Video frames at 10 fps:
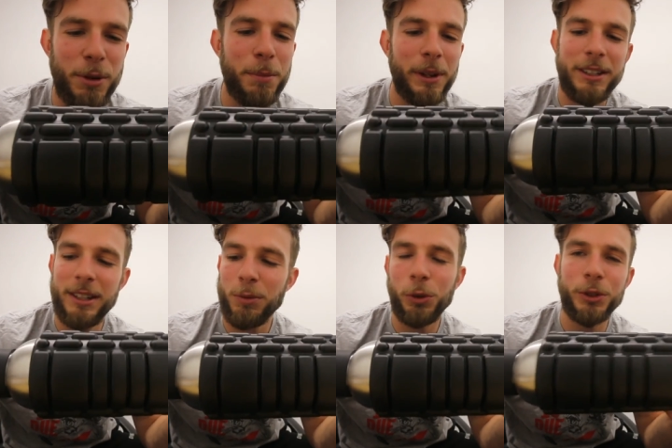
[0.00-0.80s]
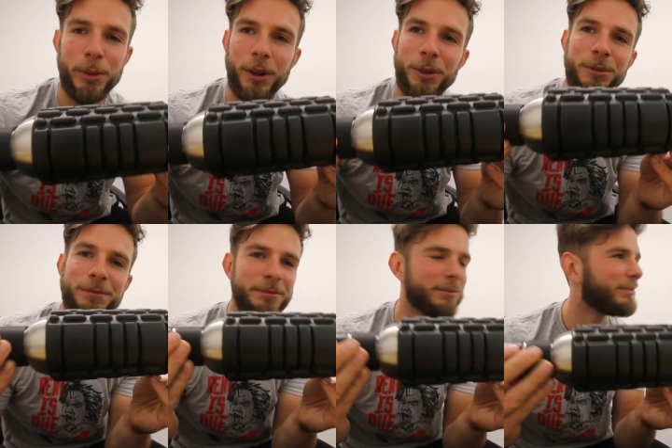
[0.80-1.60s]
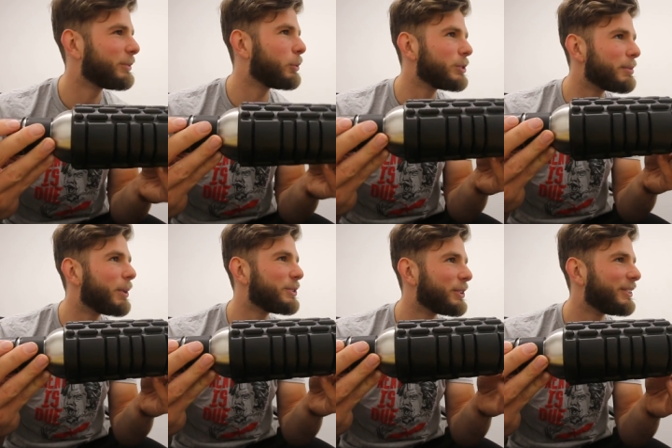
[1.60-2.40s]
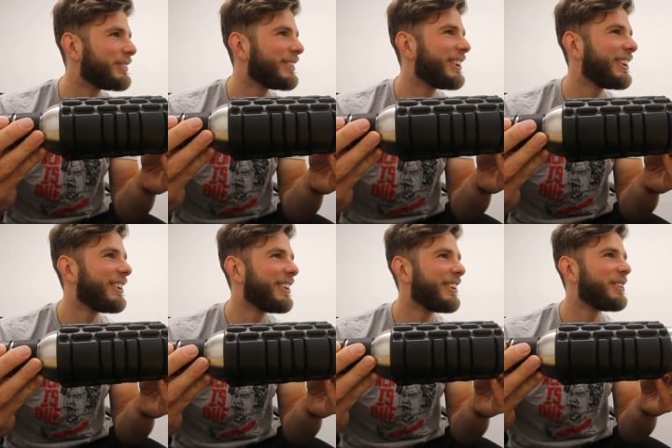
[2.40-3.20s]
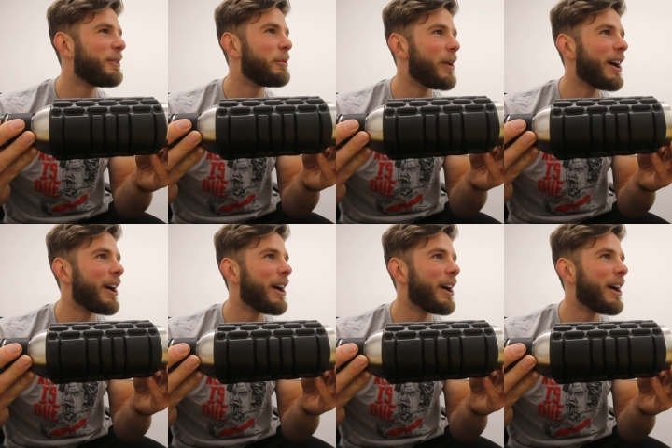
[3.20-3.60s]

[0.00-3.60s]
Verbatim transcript: a mobility water bottle. Water bottle. There you guys.